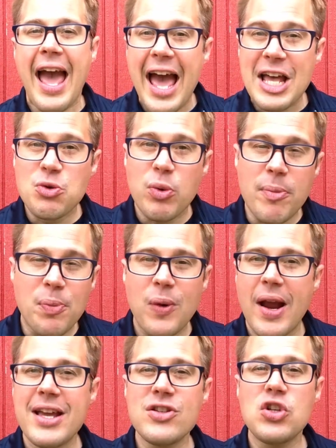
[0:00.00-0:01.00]
As we
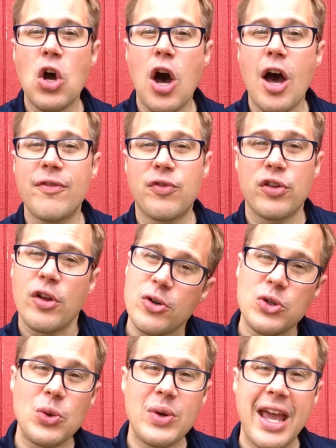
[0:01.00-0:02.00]
praise God for
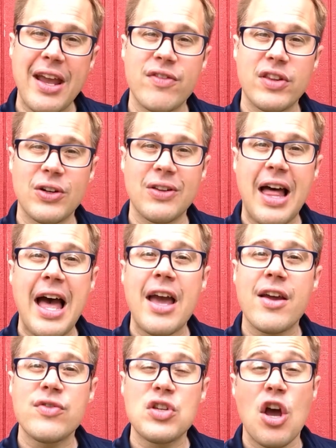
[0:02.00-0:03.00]
those who gave their
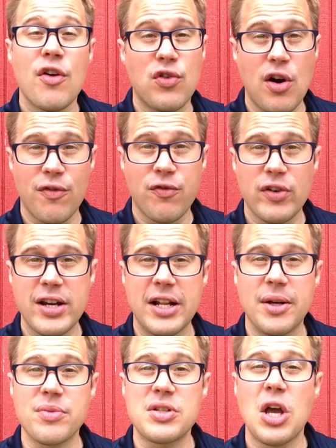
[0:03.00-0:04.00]
lives for our
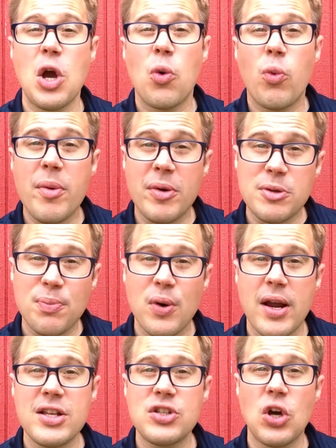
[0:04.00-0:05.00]
freedoms, we must
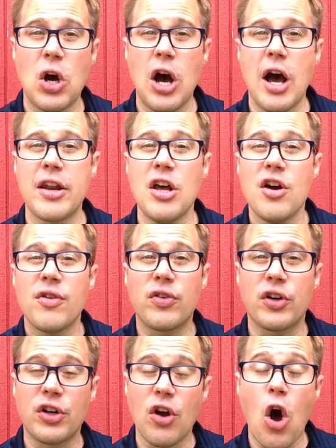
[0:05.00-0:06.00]
praise God
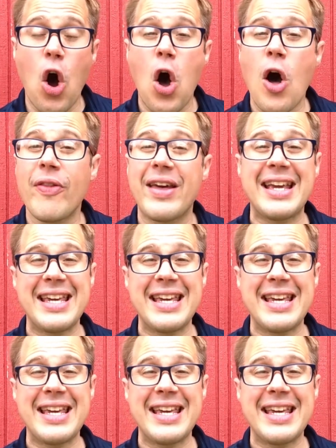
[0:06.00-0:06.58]
for all that